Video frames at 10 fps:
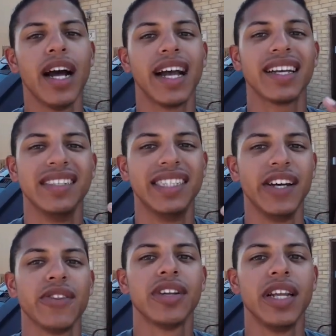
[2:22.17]
I can
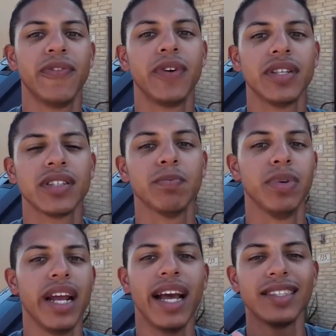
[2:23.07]
tell the difference,
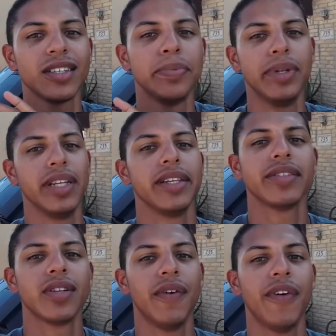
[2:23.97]
but it hasn't completely
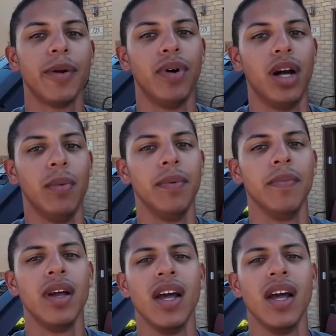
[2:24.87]
solved our problem.